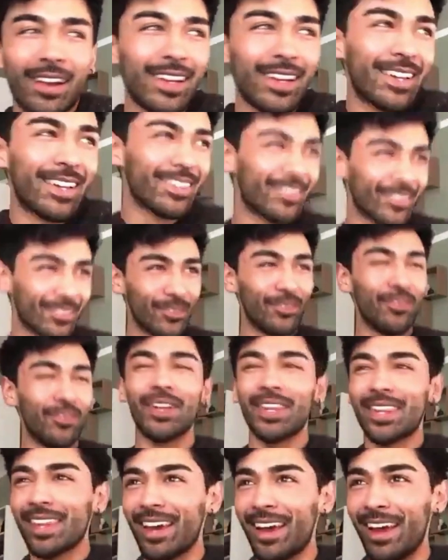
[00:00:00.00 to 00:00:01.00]
Welcome to the
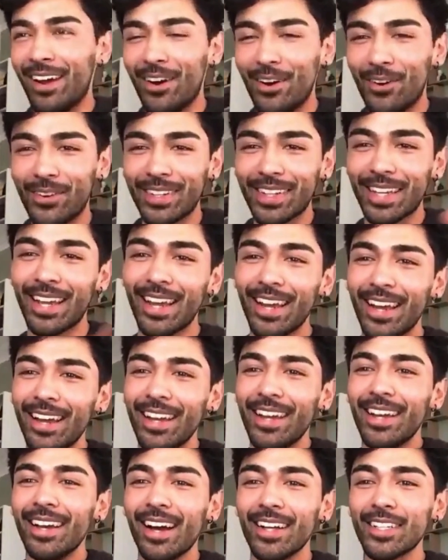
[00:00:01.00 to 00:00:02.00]
Garden of
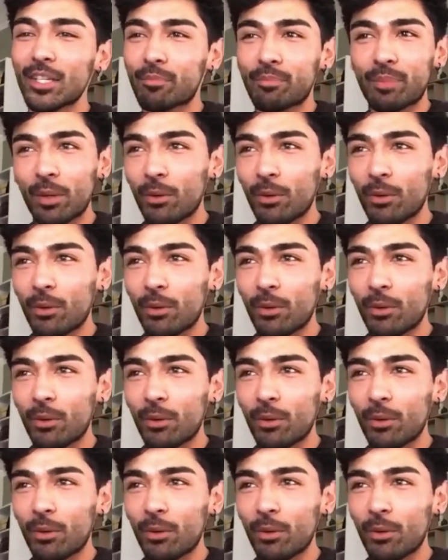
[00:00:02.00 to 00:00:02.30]
Edun.